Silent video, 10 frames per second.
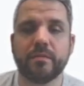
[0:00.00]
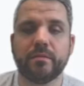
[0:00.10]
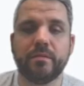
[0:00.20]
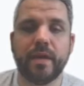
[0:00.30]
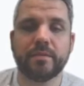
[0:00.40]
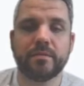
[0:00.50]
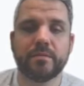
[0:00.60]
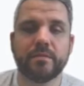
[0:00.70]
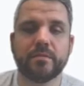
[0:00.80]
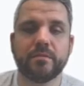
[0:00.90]

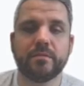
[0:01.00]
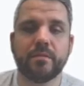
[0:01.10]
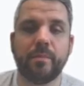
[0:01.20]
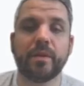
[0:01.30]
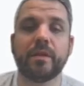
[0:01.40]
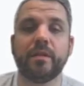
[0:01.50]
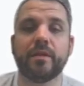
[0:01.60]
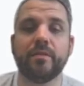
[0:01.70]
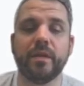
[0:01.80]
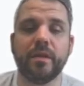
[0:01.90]
I'm going to
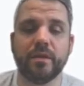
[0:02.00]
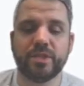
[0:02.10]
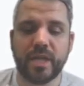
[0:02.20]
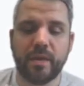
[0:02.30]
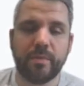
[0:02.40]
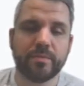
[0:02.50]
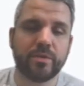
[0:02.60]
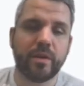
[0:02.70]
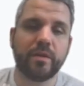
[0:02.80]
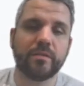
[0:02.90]
click the shape. I'm
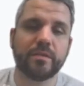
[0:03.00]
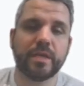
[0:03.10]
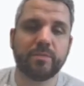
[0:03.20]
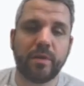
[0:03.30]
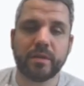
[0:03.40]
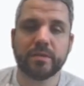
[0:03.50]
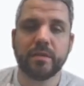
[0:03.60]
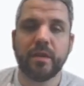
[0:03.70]
sorry, not the text box.